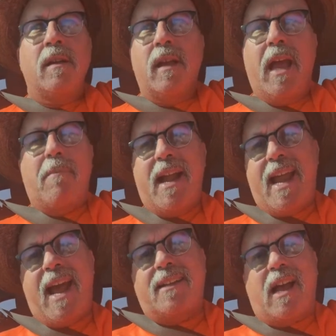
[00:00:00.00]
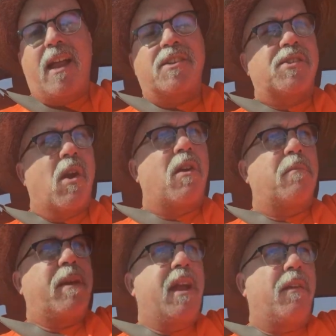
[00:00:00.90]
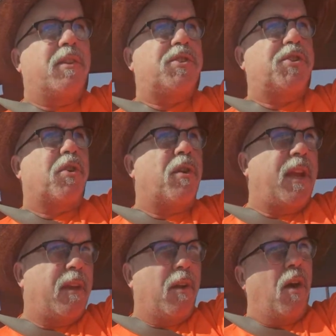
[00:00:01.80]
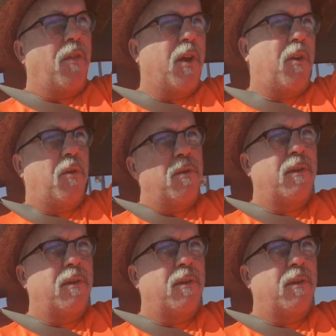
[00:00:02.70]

And my dad kind of started me on this journey, although